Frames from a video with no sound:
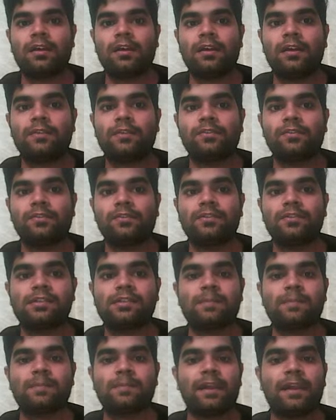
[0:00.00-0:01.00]
so this is
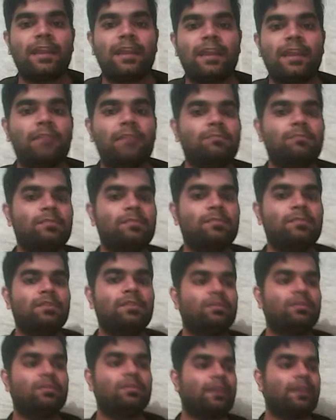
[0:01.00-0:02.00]
my name.
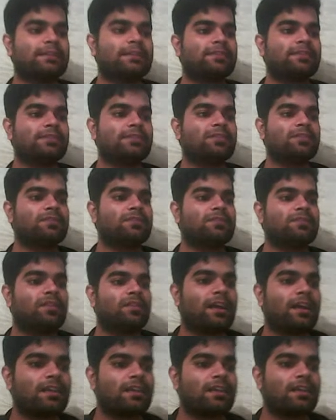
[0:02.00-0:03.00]
You guys can search for
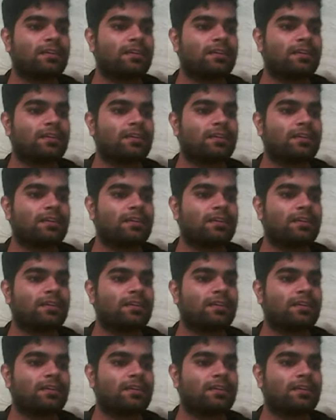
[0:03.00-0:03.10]
that.